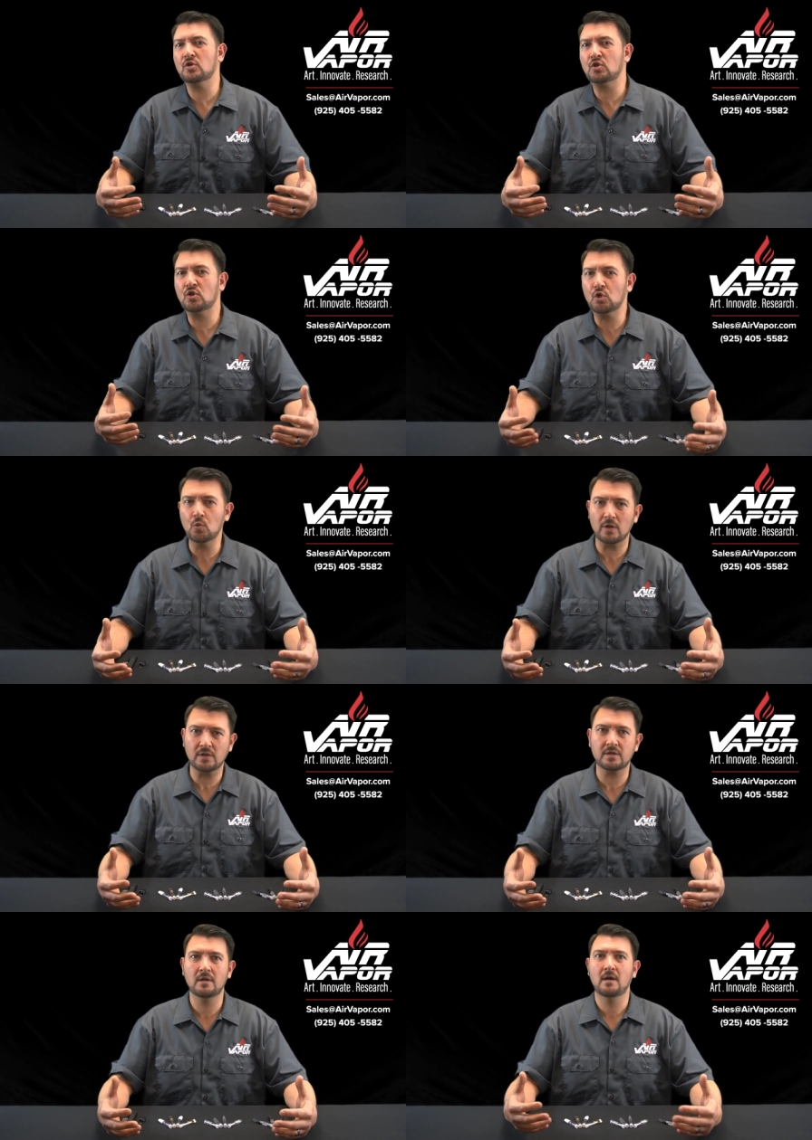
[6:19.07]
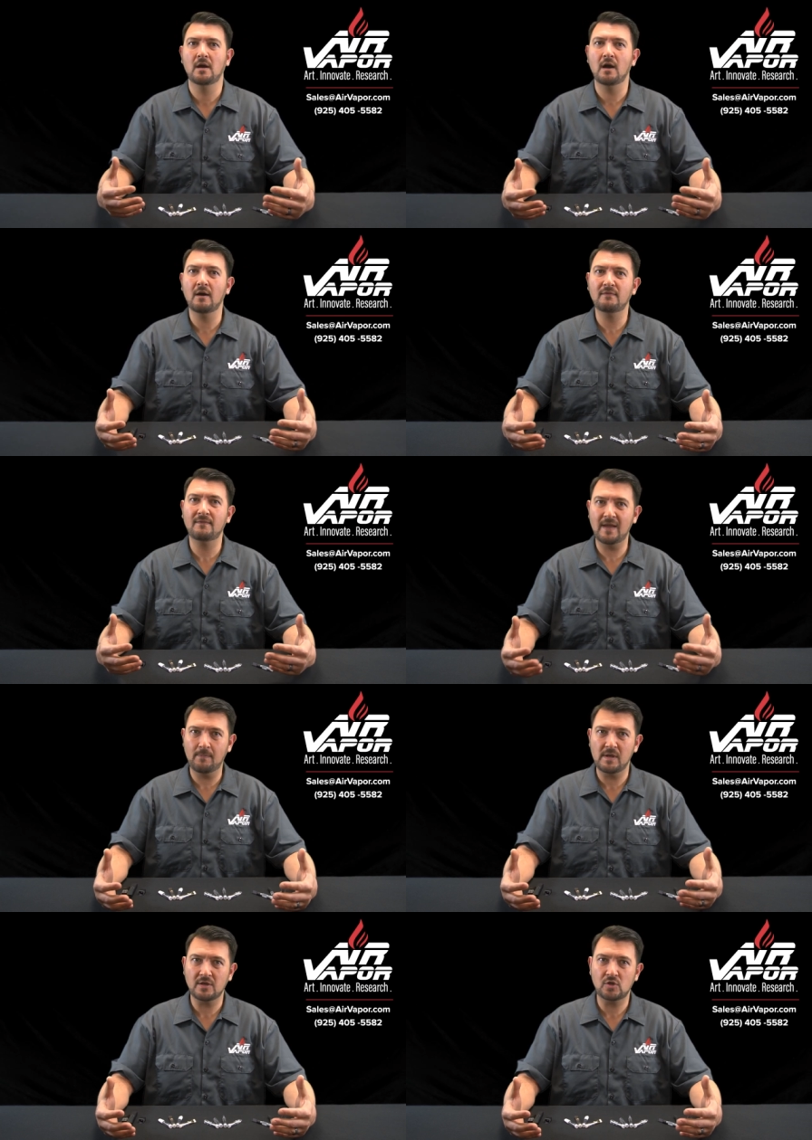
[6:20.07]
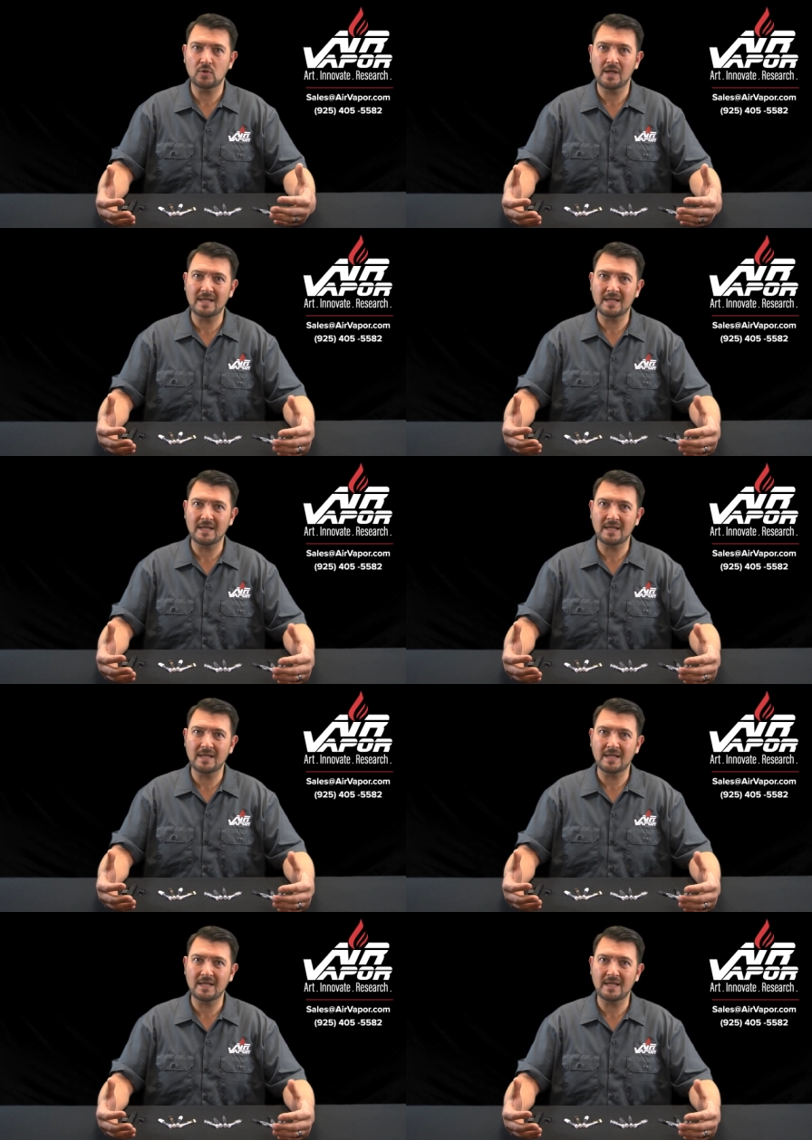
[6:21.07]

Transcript: stewards of the vape industry.